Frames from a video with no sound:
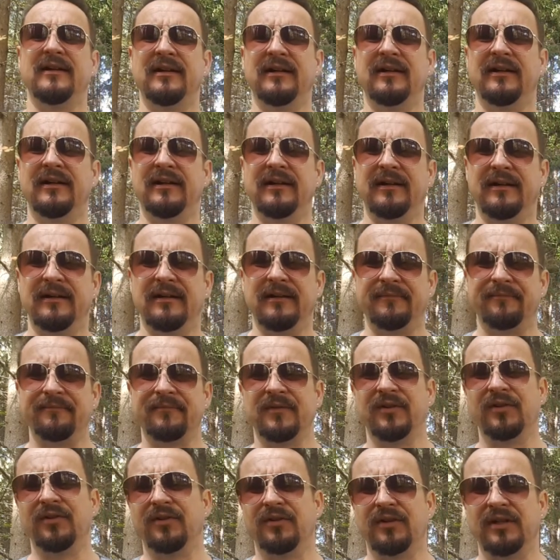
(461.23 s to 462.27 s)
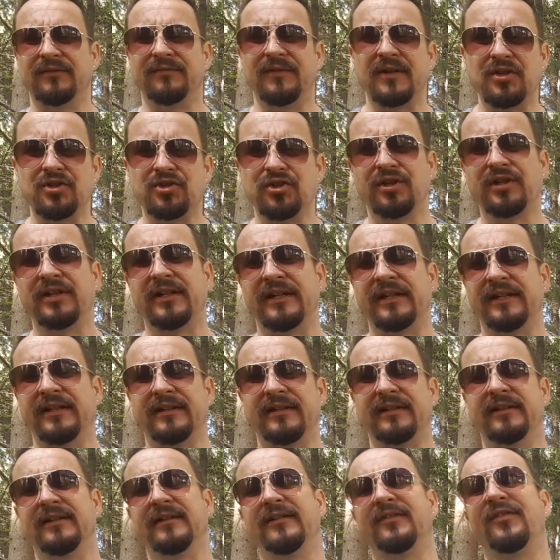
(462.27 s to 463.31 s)
uh, you know, adventure
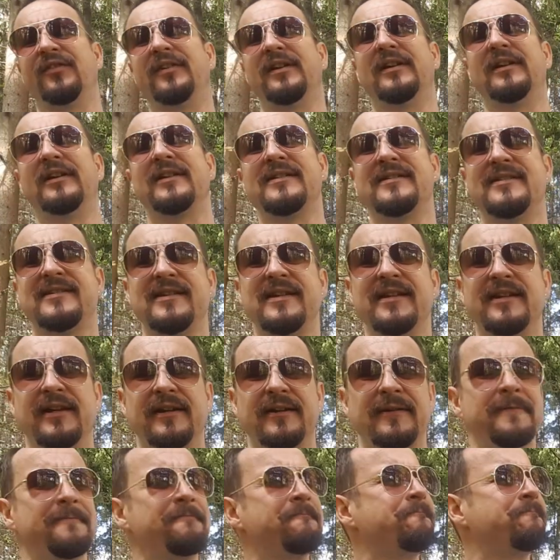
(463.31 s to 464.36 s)
and adrenaline seeker.